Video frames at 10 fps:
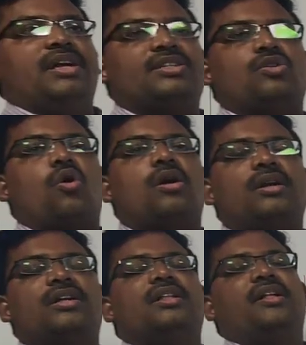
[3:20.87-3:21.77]
is
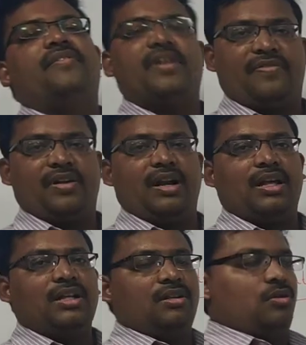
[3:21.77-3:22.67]
not verified.
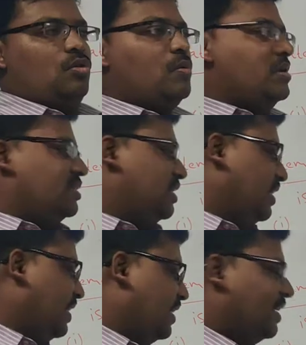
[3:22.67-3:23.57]
Now we'll
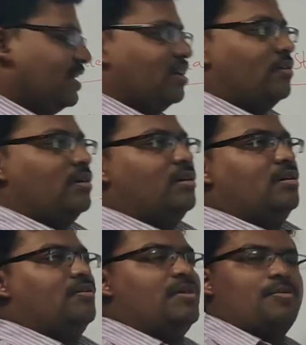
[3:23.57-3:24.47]
see
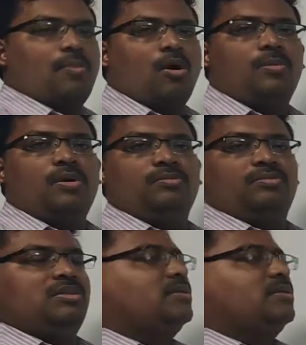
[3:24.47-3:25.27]
one problem